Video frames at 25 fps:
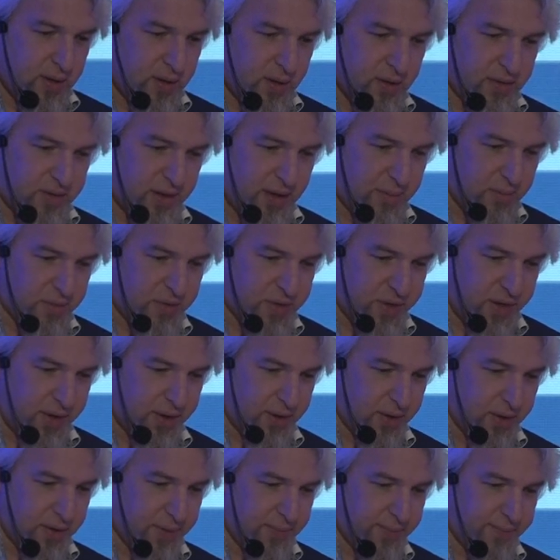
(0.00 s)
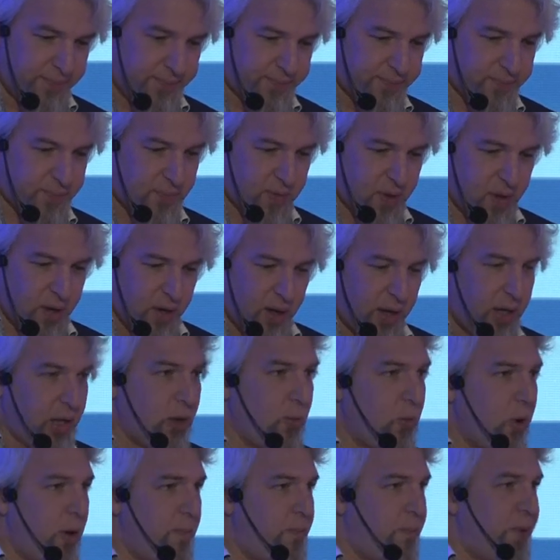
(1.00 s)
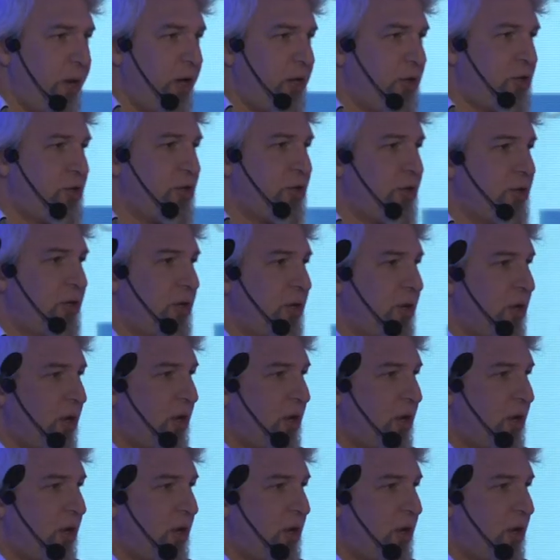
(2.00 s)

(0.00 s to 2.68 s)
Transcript: the same thing in a web page